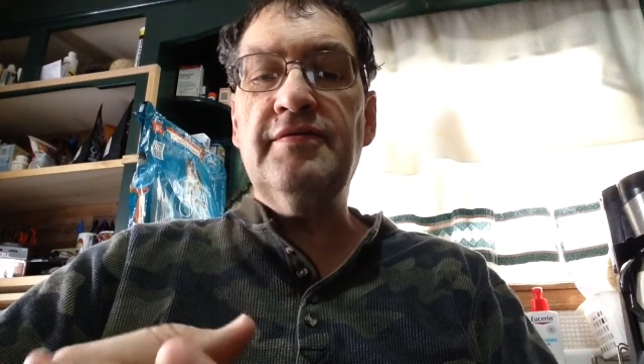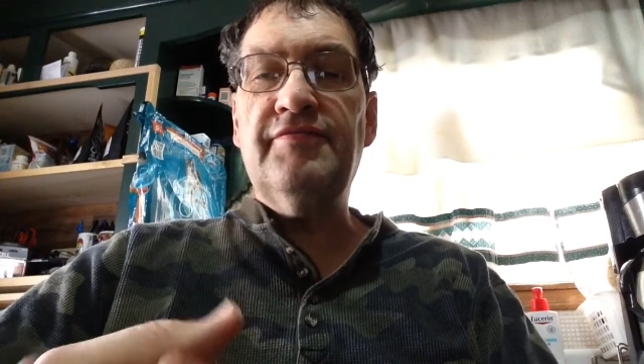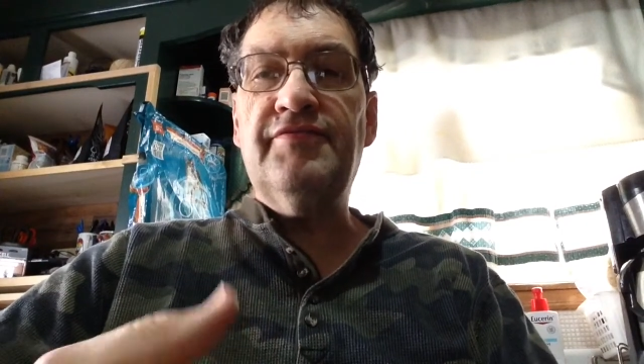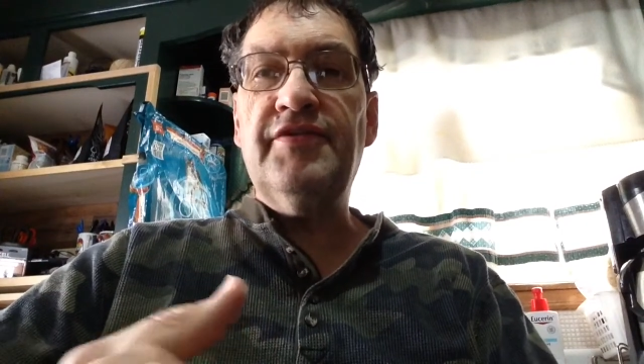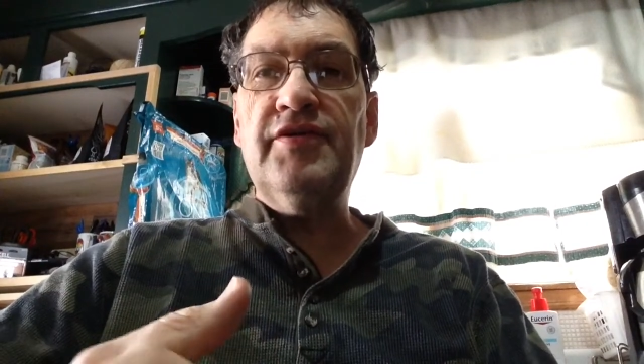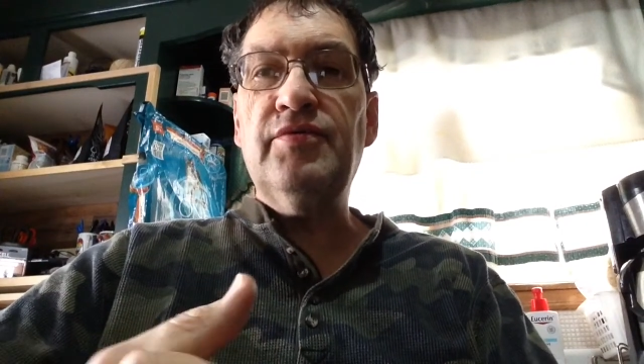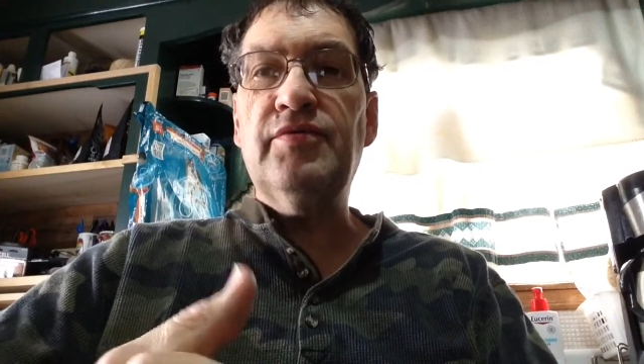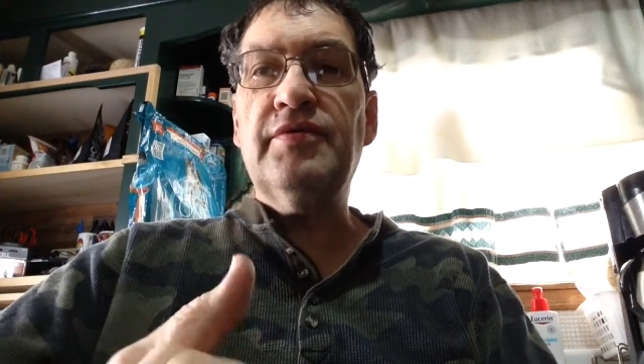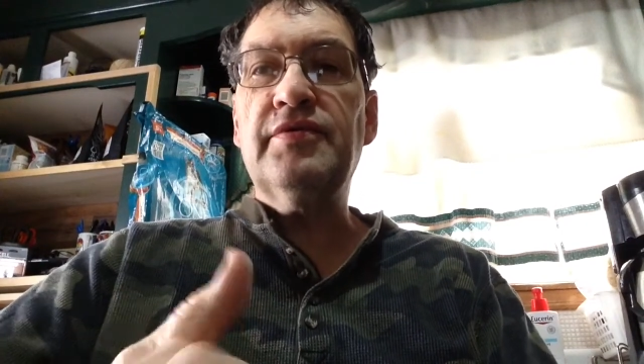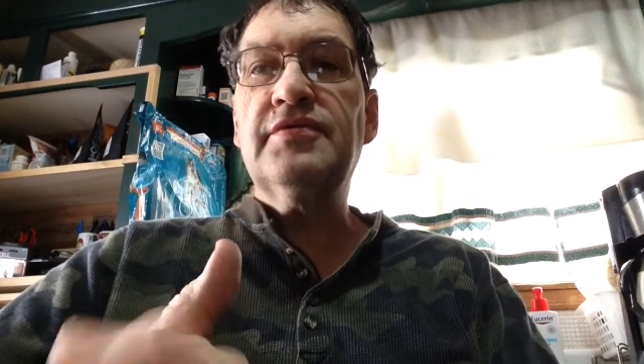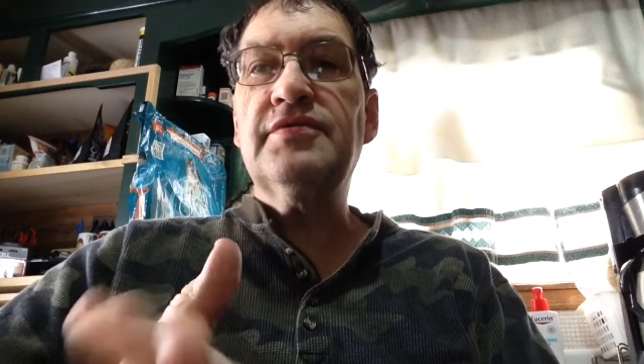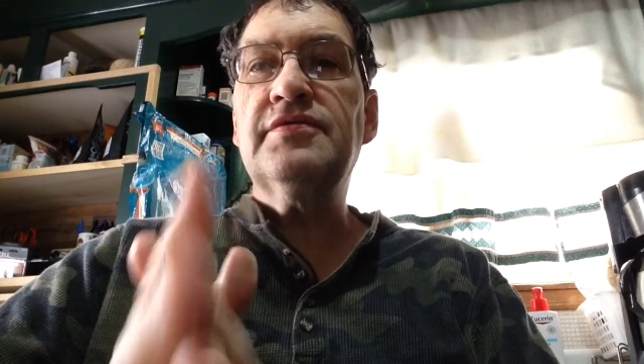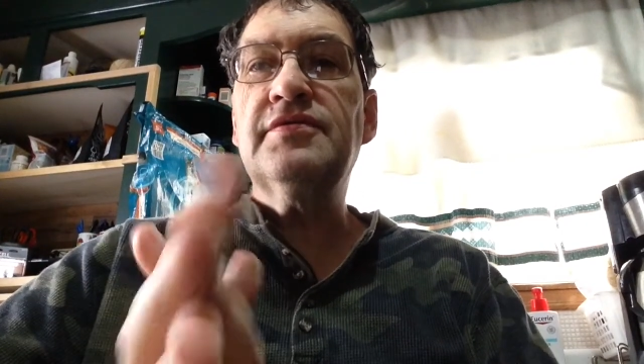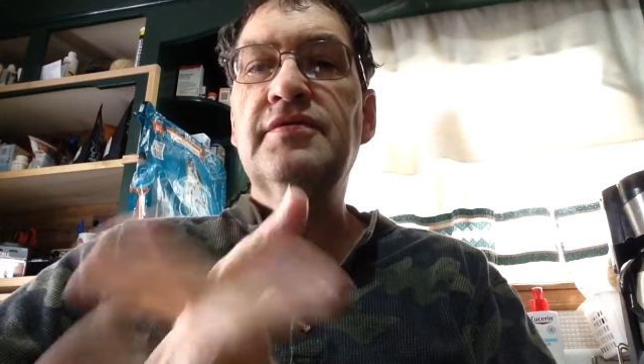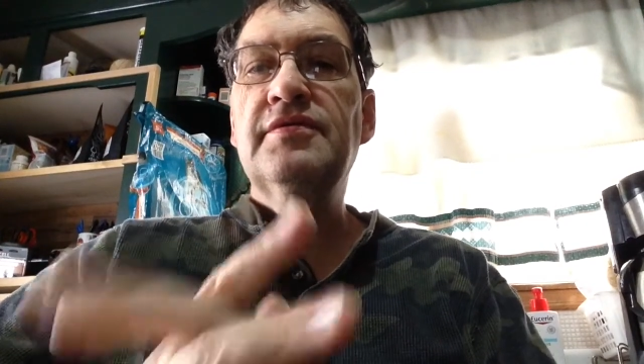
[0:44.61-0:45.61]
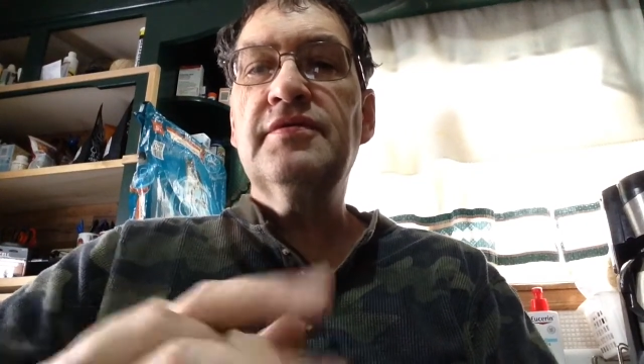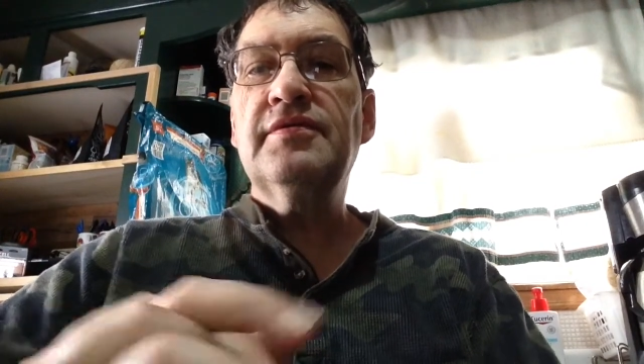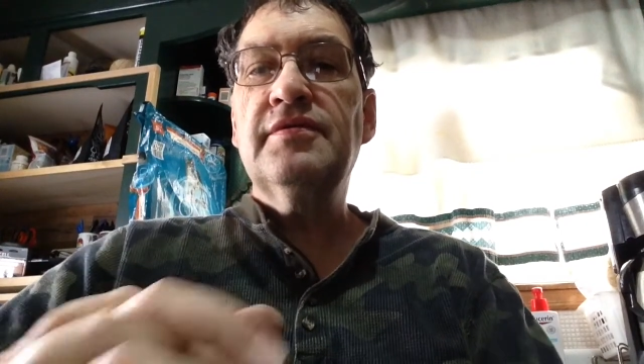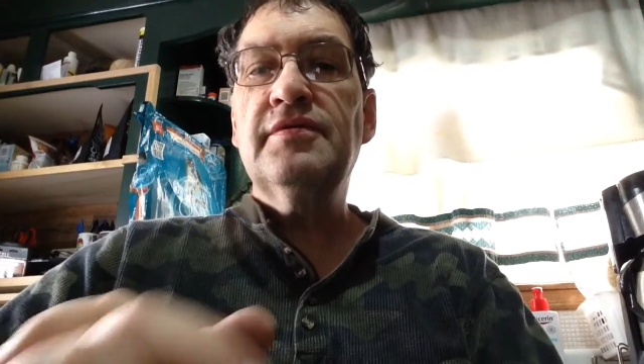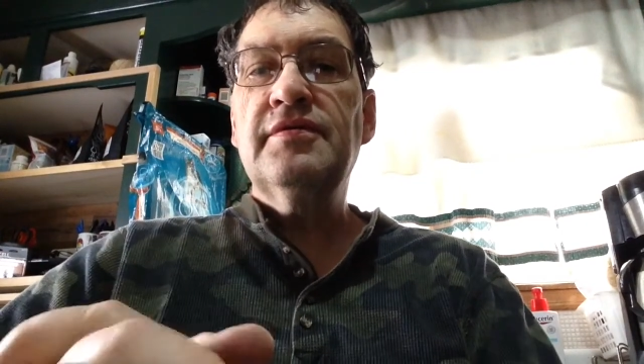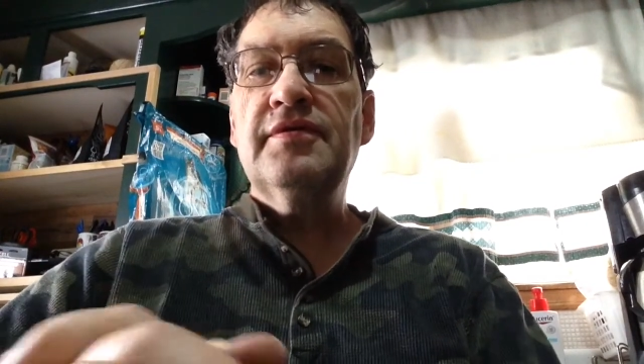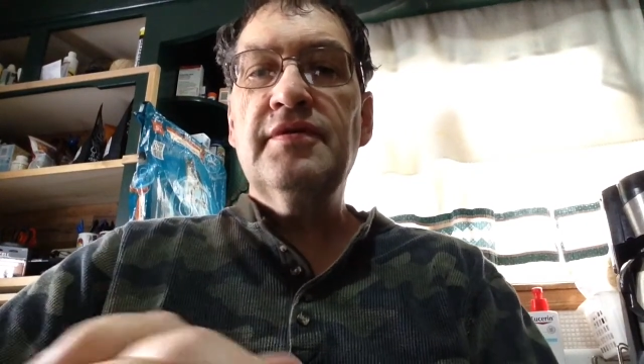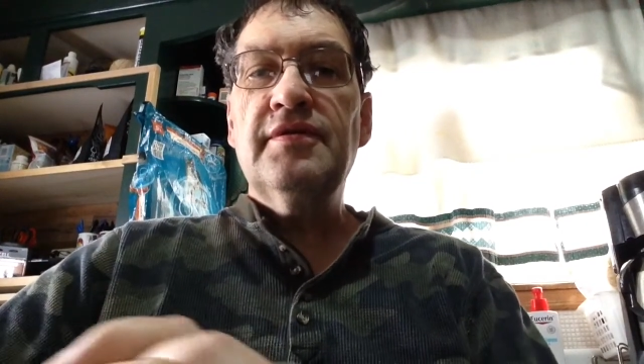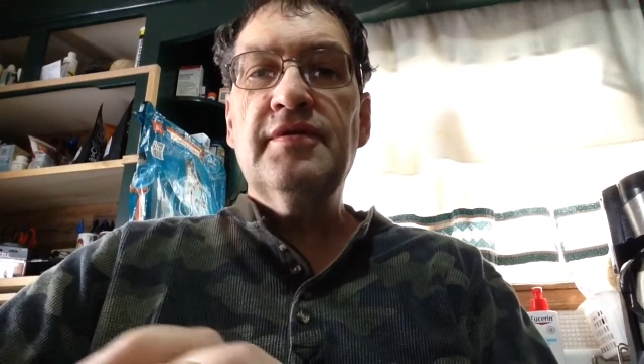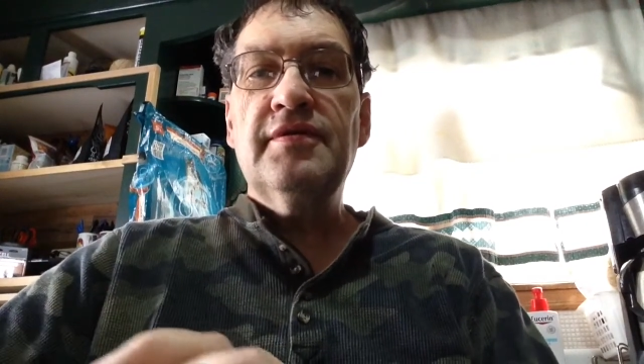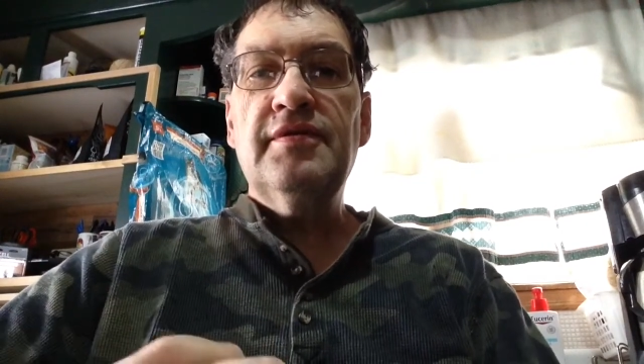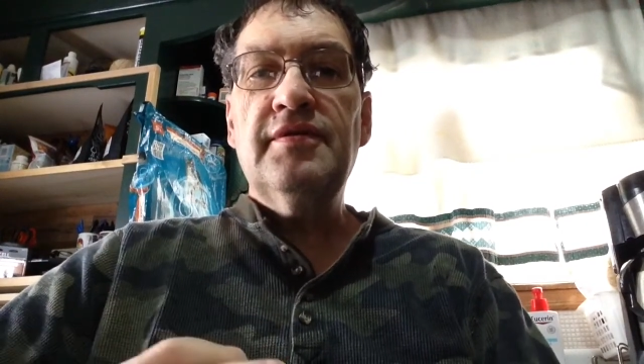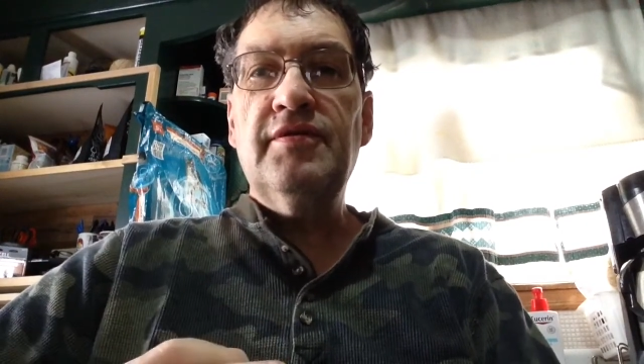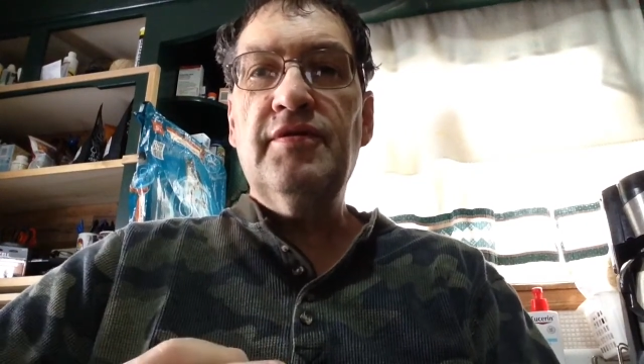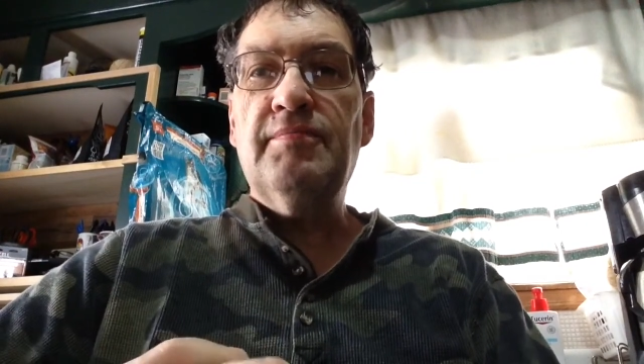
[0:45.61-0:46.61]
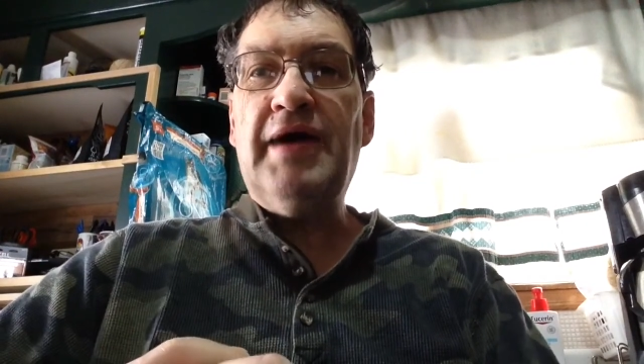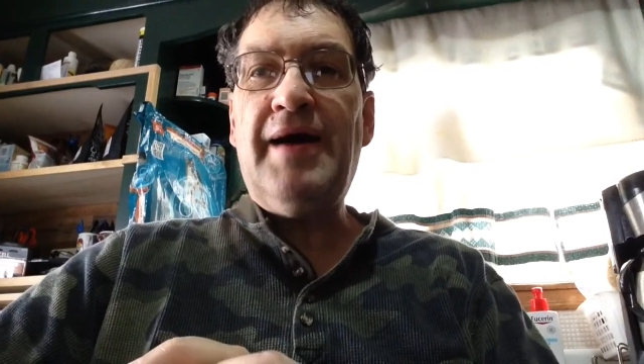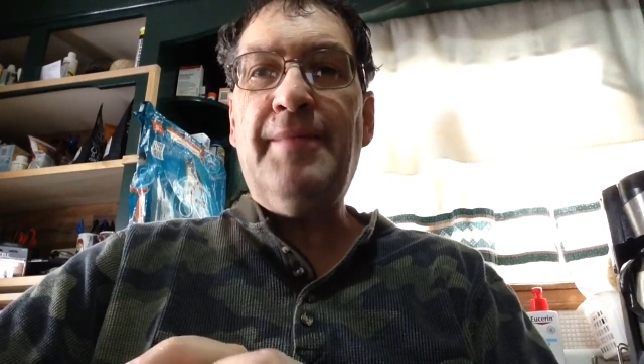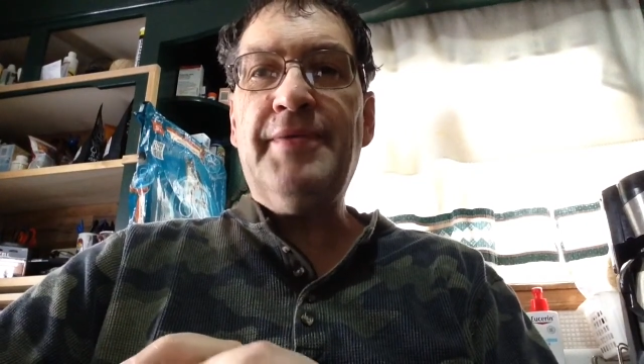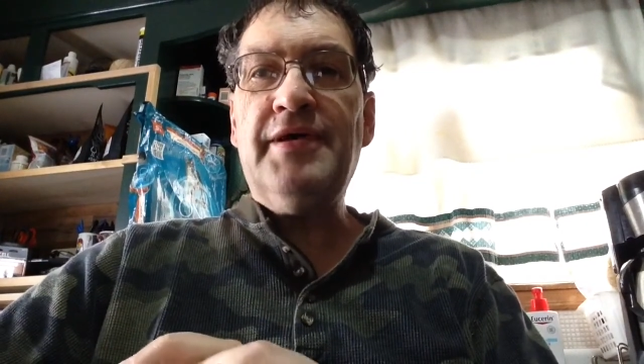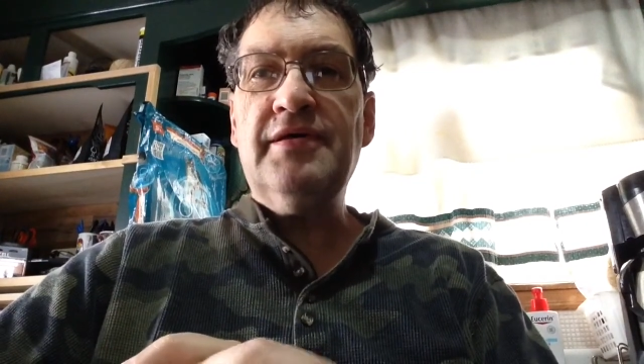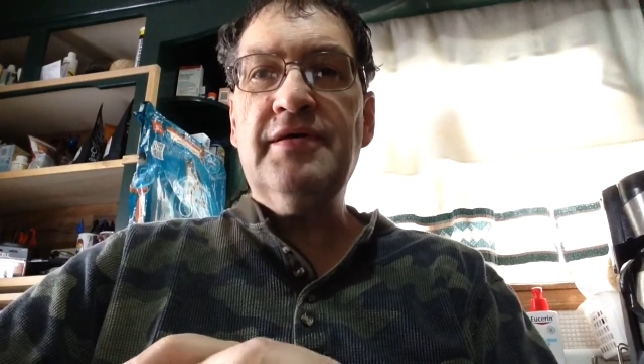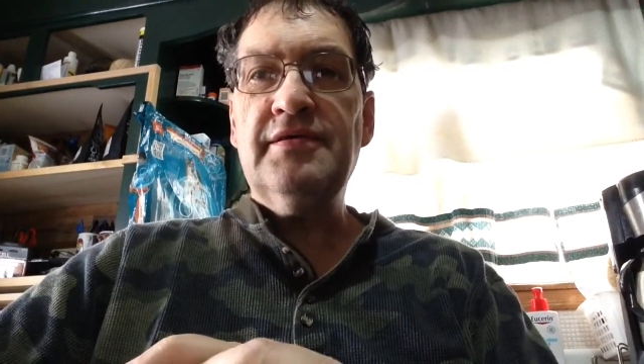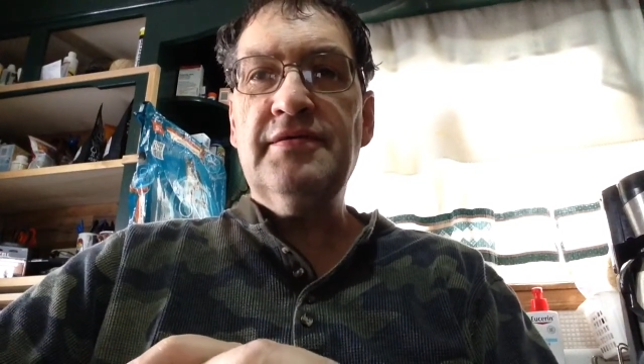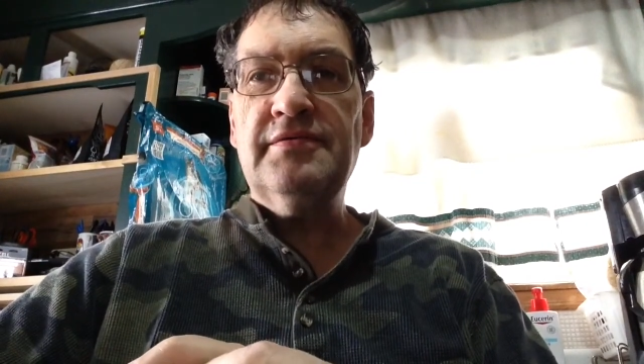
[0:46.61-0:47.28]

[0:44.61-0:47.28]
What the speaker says: viewers, your mama,